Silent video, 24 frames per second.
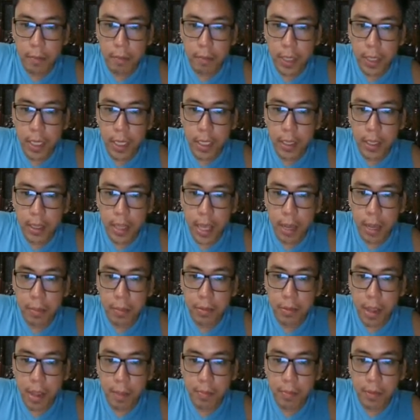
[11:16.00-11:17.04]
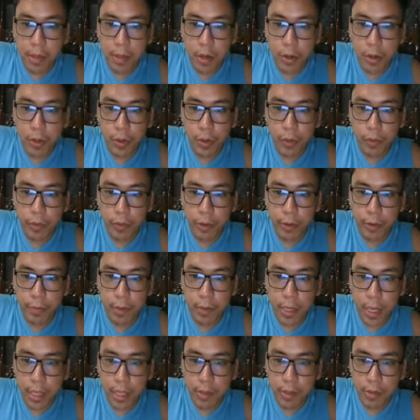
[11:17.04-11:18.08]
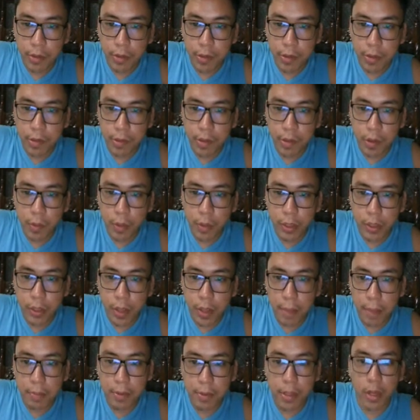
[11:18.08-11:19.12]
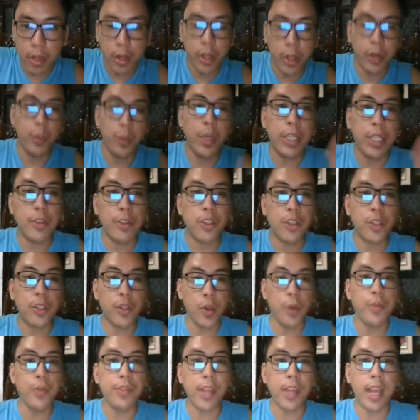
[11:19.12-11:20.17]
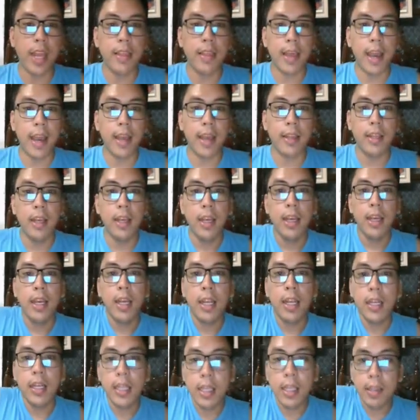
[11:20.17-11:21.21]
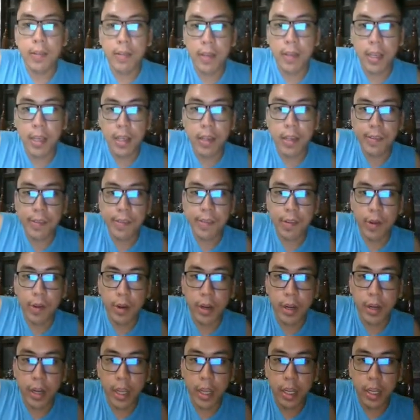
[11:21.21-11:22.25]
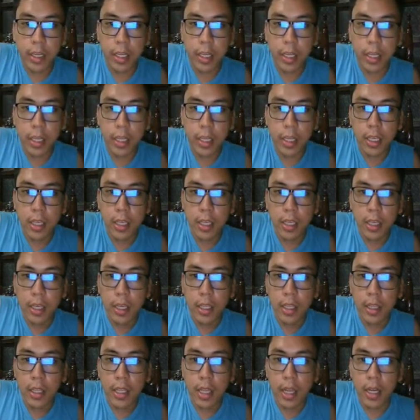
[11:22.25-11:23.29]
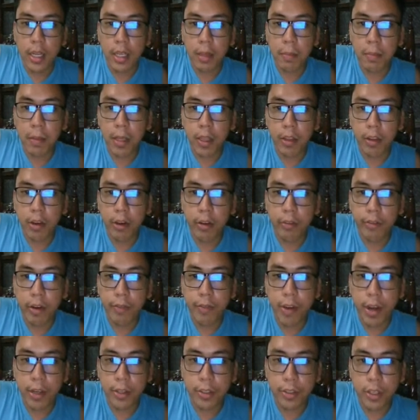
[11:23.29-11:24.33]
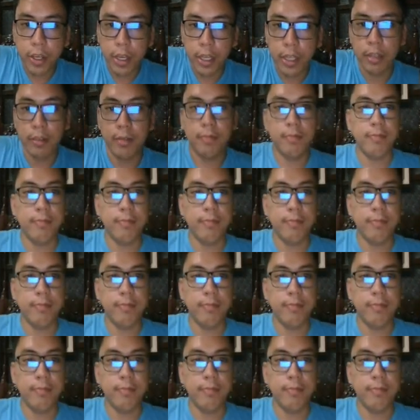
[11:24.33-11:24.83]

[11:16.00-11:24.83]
b times epsilon over b, and so this is equal to epsilon, which shows that this is already the limit of a function.